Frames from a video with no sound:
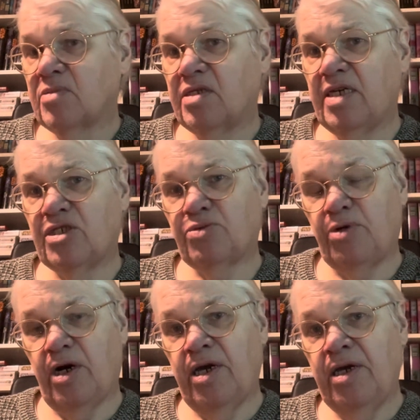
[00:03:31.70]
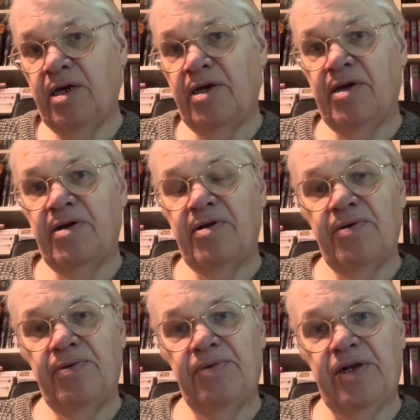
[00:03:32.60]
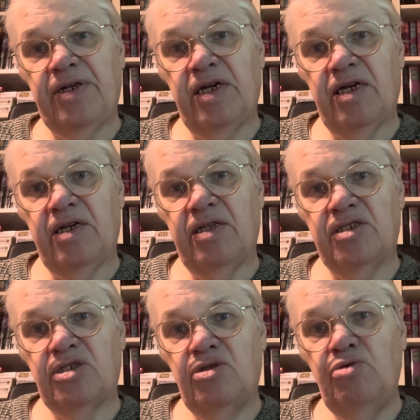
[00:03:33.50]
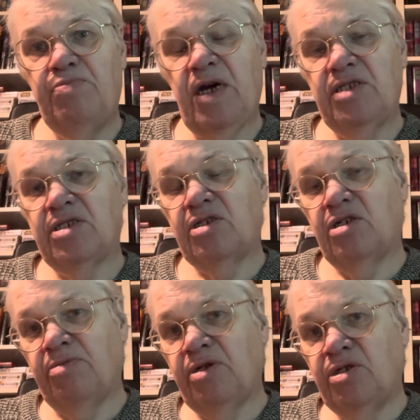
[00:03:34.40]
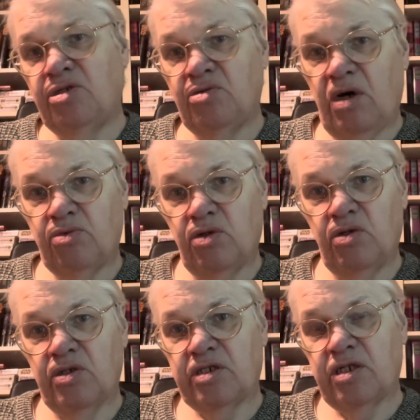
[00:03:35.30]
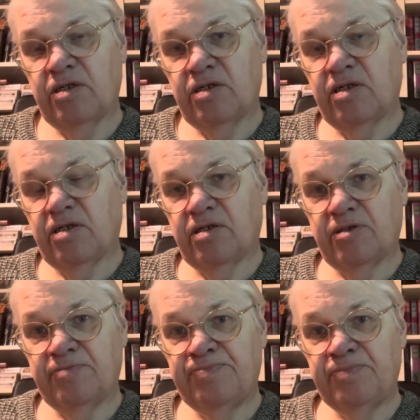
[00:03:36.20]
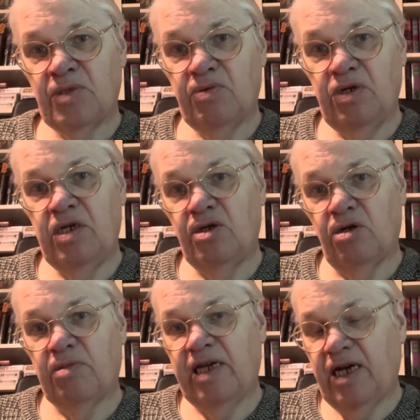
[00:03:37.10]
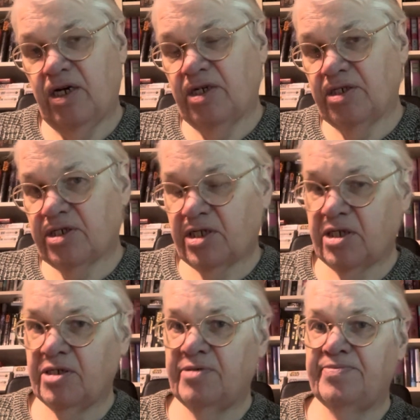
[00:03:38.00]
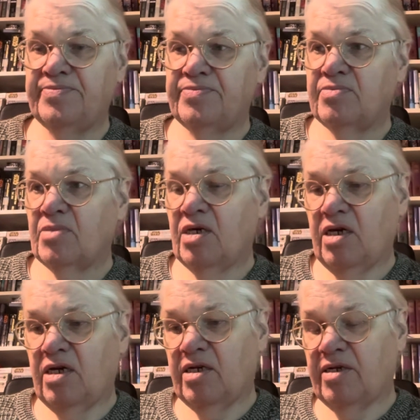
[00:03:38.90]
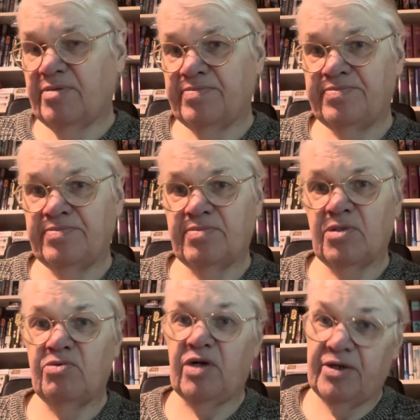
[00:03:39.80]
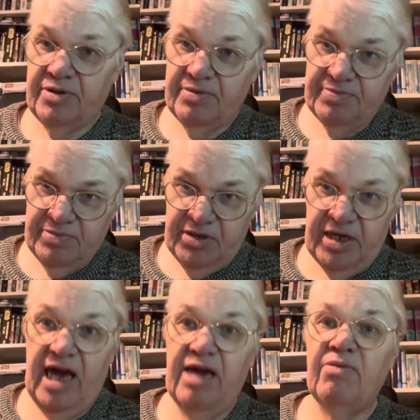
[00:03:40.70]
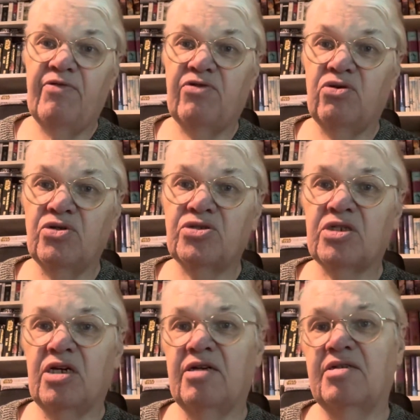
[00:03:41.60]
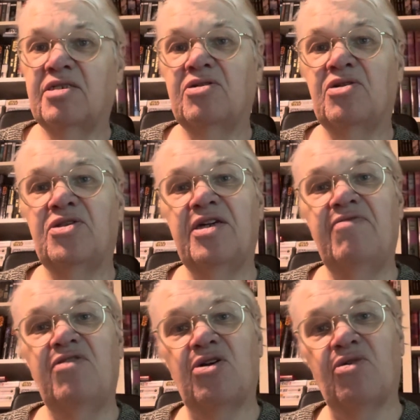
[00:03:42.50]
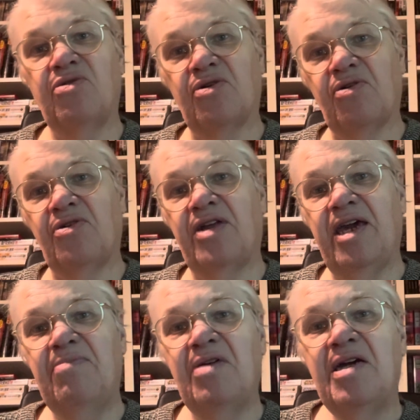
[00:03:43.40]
that's why when uh, there's a new patient coming to our ward um, we normally ask um, well the name, of course. Uh, it's a good thing if you know your own name.